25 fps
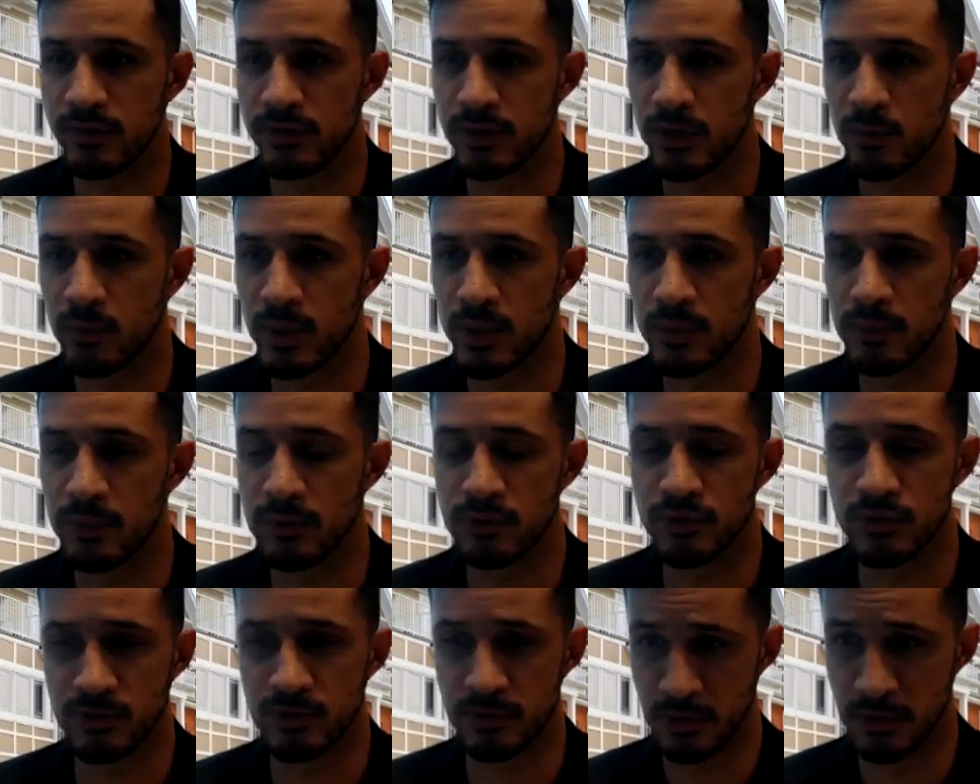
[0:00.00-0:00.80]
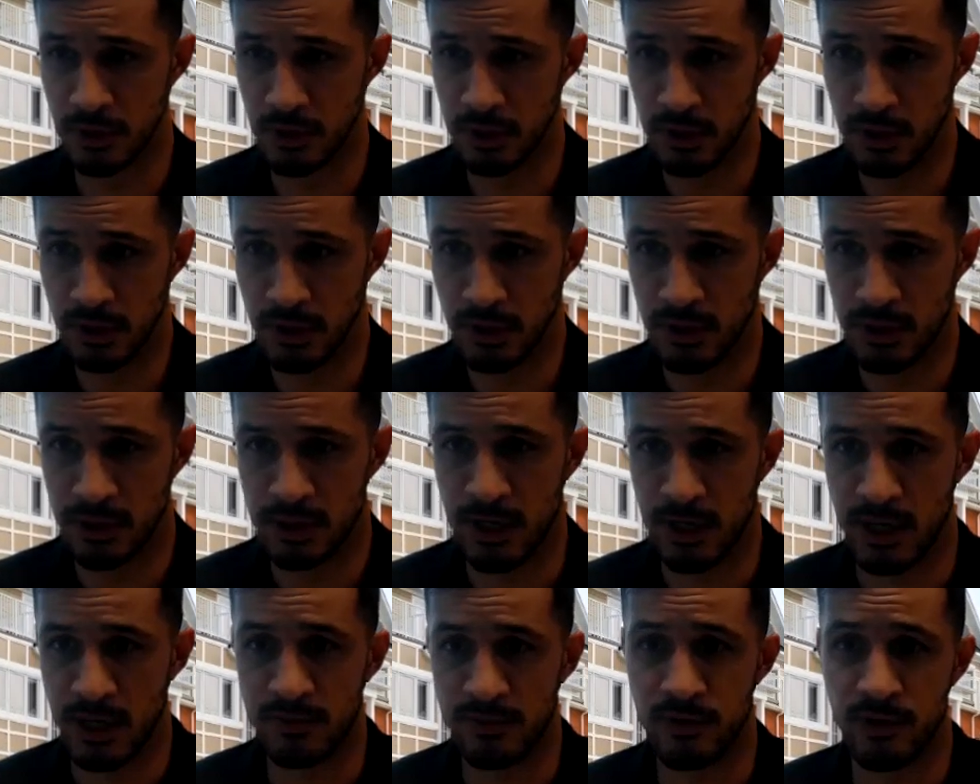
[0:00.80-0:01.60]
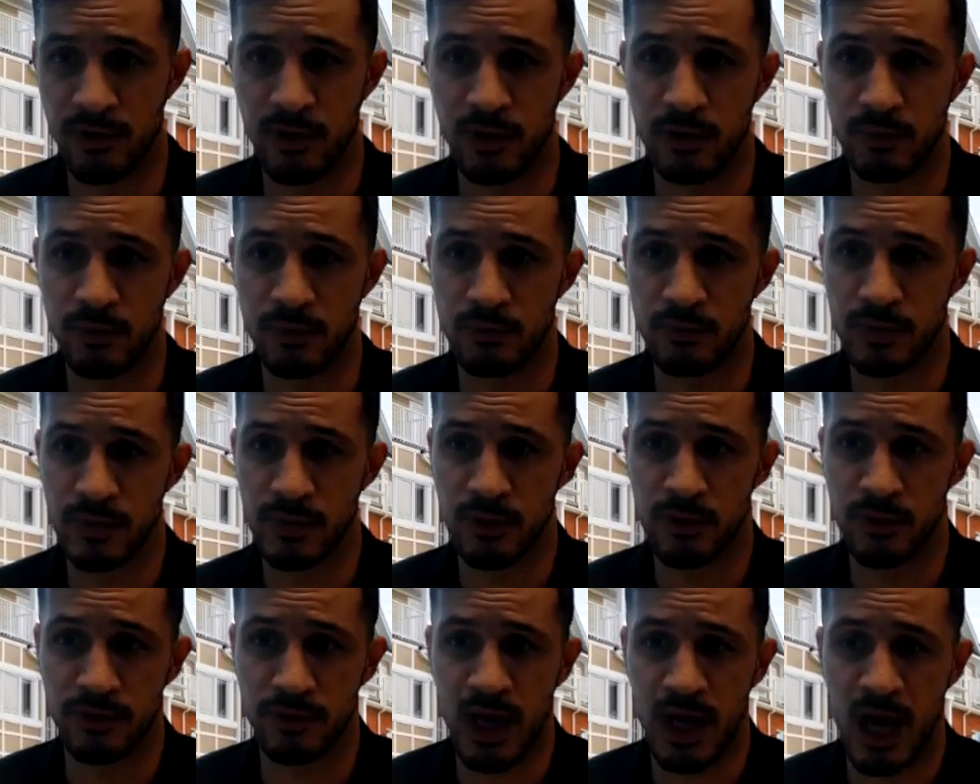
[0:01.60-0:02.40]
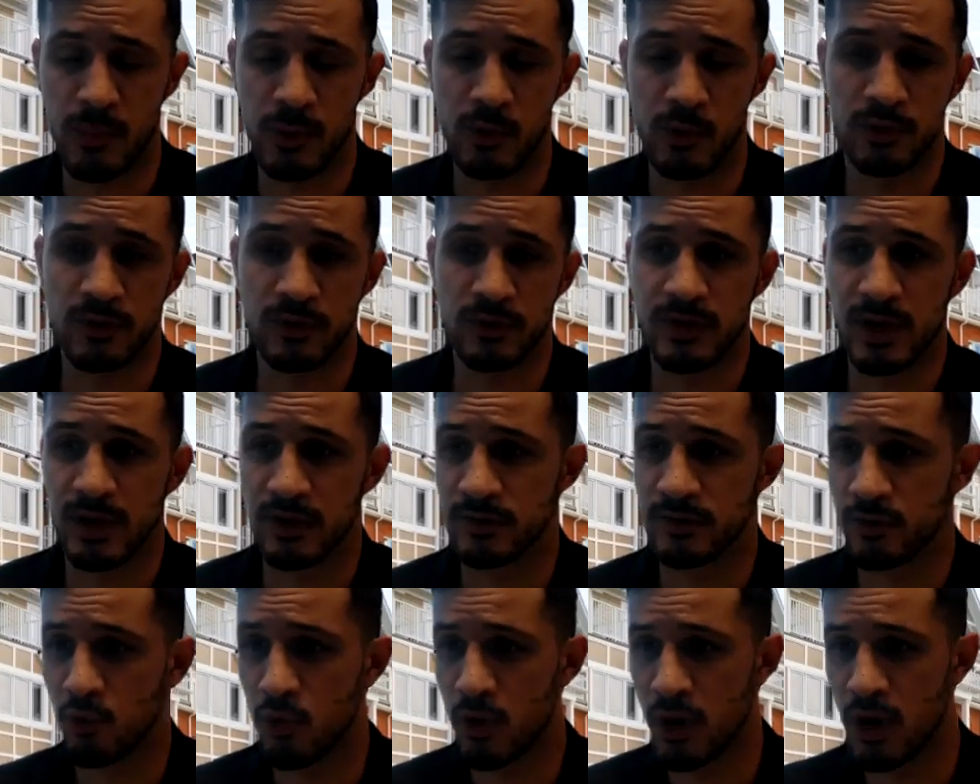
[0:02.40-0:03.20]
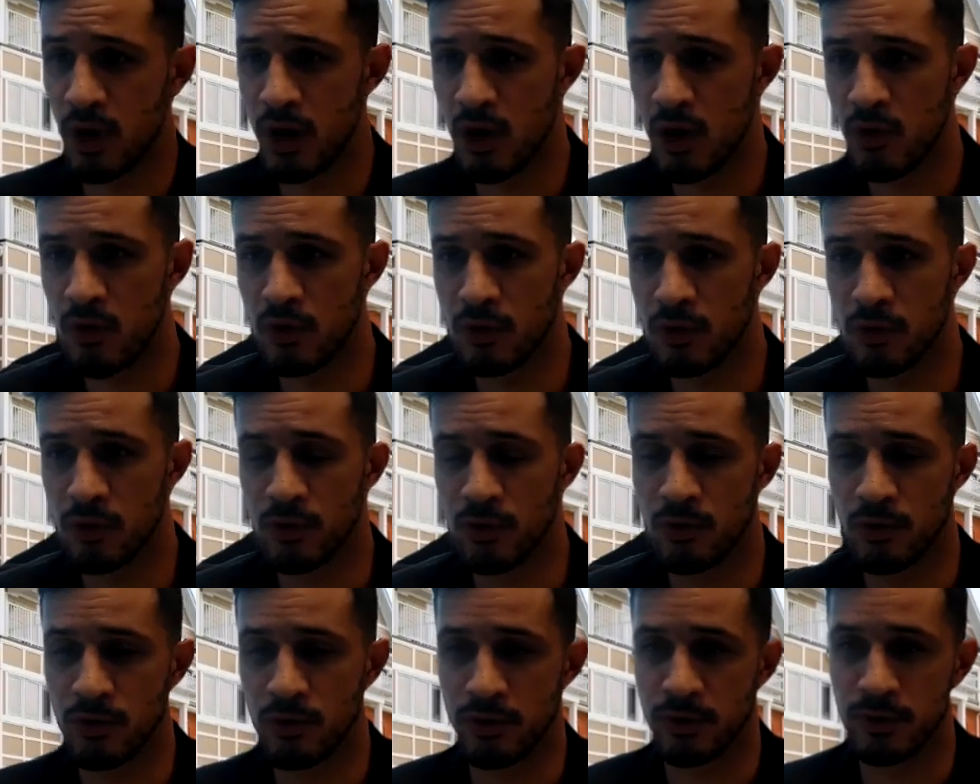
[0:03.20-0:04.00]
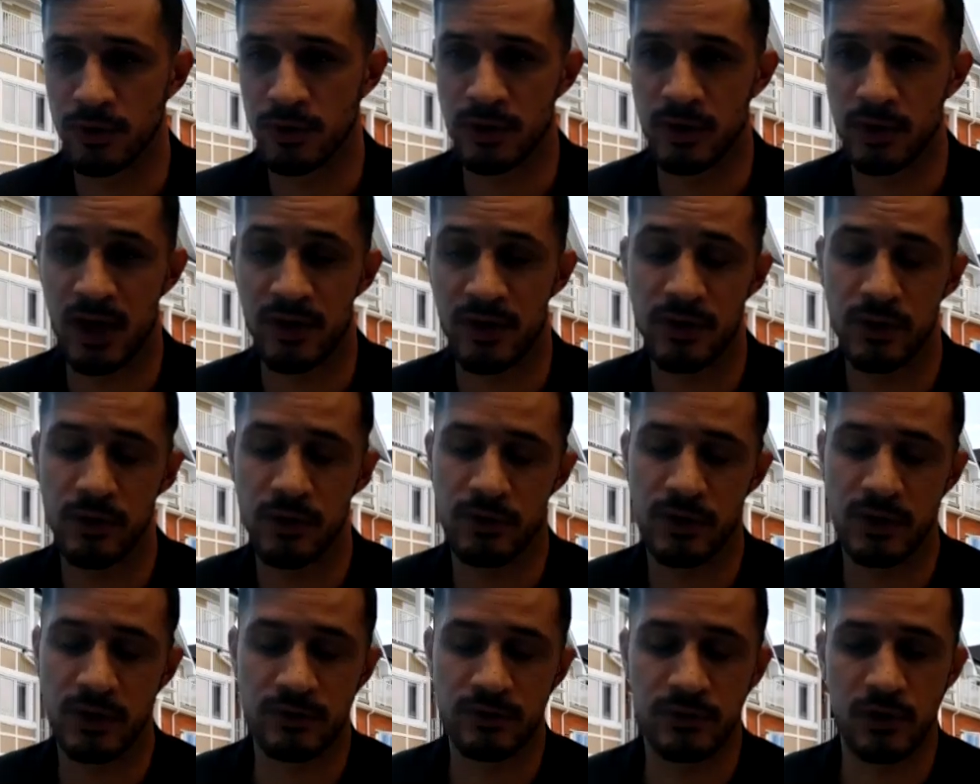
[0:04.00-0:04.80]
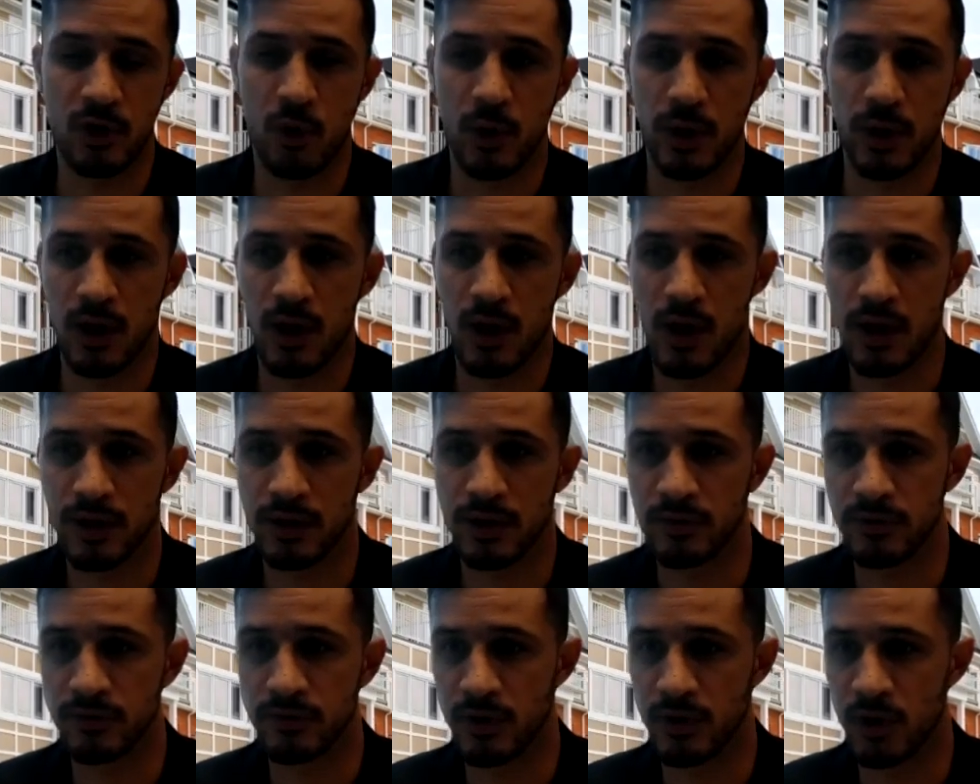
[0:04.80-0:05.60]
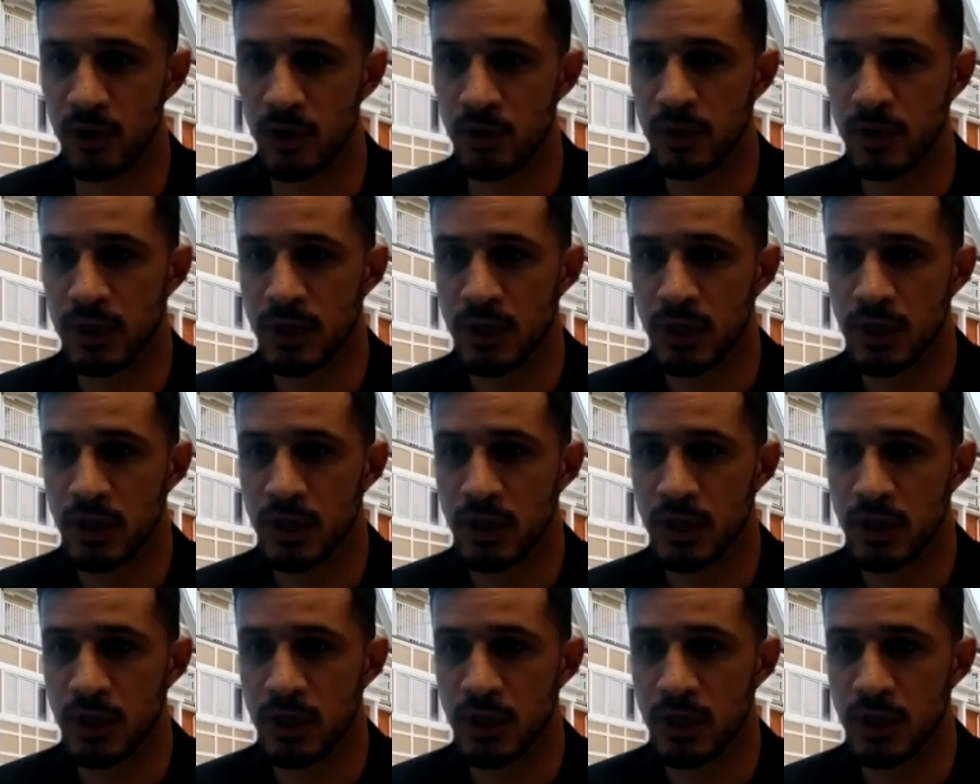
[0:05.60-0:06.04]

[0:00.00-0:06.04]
People just kind of are either happy with the status quo or have other things going on. And so